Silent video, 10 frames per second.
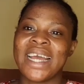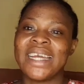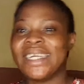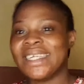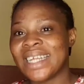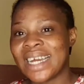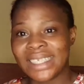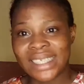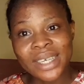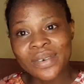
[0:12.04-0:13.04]
in
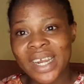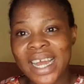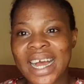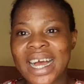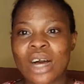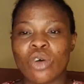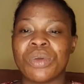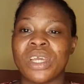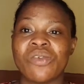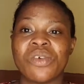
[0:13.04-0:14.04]
Nigeria. I will be
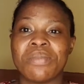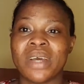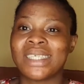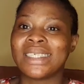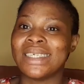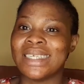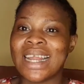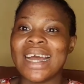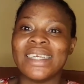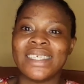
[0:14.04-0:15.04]
giving birth in
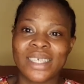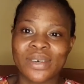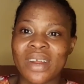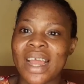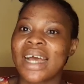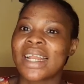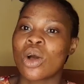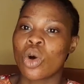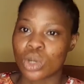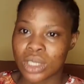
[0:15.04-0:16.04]
Nigerian
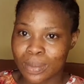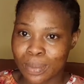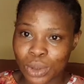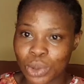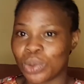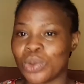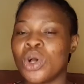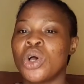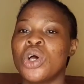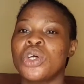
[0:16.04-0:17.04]
hospital.
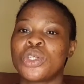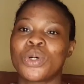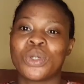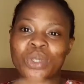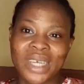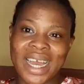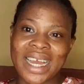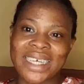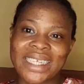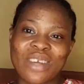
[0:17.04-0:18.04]
So you
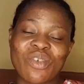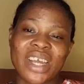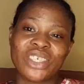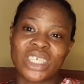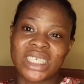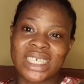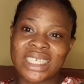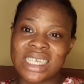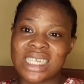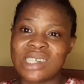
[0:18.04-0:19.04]
guys, if you are interested
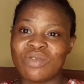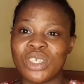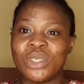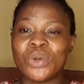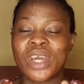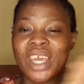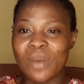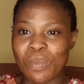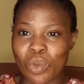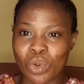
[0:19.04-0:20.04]
in this video,
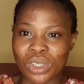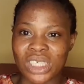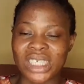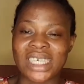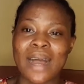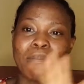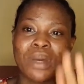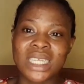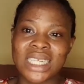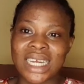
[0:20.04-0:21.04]
keep watching. And
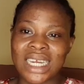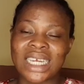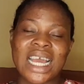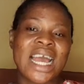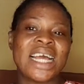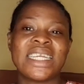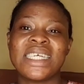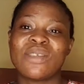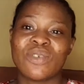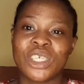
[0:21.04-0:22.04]
basically
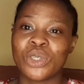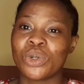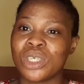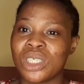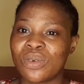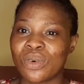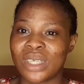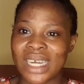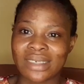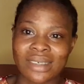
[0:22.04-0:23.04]
this video is for
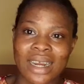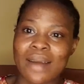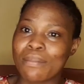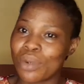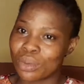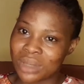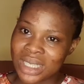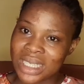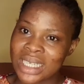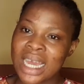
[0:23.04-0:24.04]
Nigerian
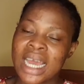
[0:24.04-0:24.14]
mommies.